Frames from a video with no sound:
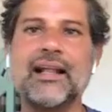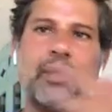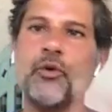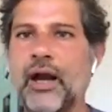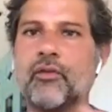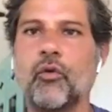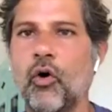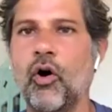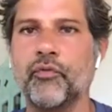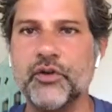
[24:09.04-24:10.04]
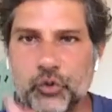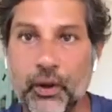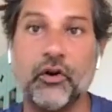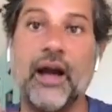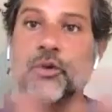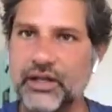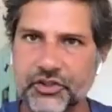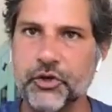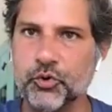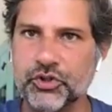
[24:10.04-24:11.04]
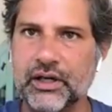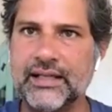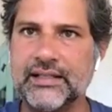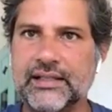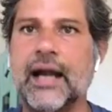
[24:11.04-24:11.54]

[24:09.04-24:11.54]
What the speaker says: that, and then you get offers. So we're trying to institutionalize